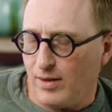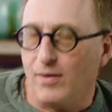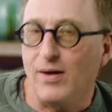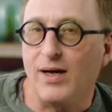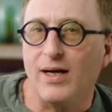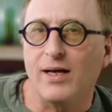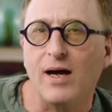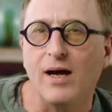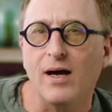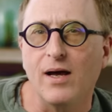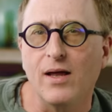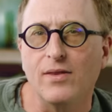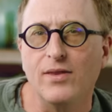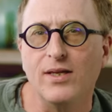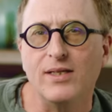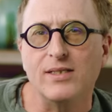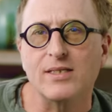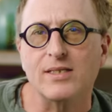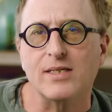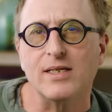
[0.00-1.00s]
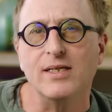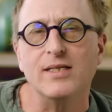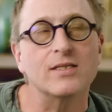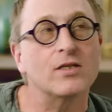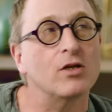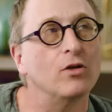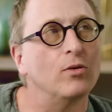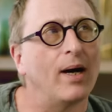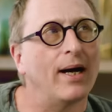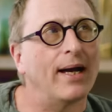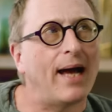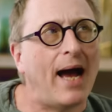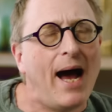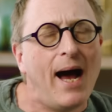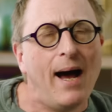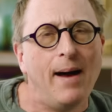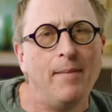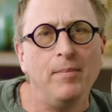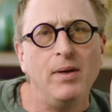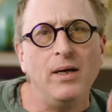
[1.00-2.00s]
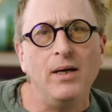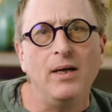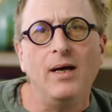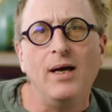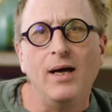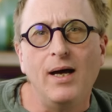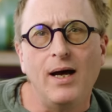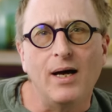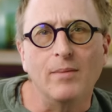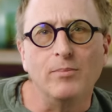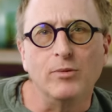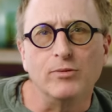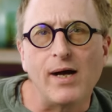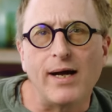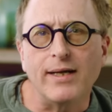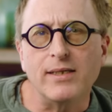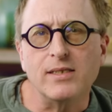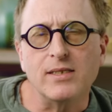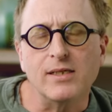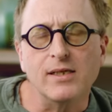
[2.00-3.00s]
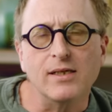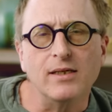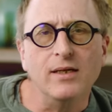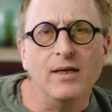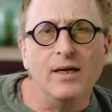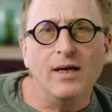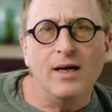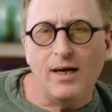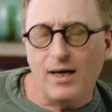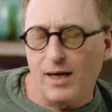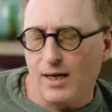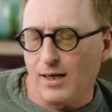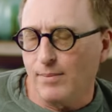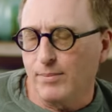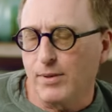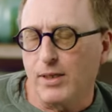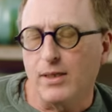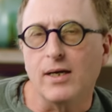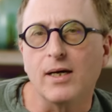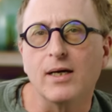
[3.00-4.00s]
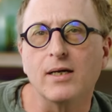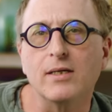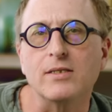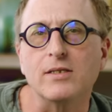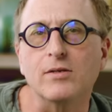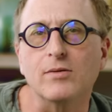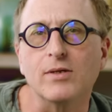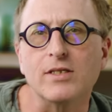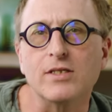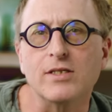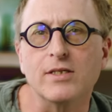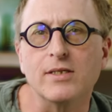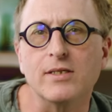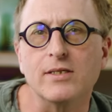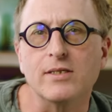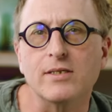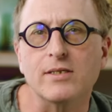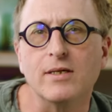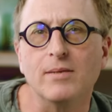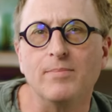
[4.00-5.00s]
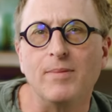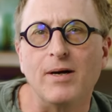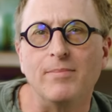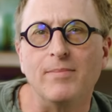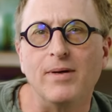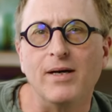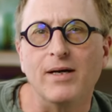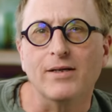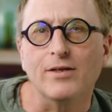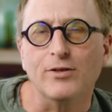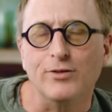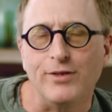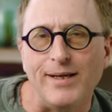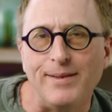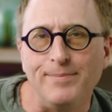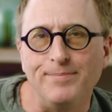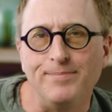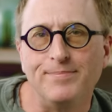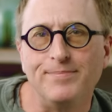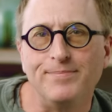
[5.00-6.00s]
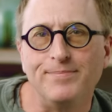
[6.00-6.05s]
uh, this is who I am. I'm a writer, and I'm going to answer questions about my career.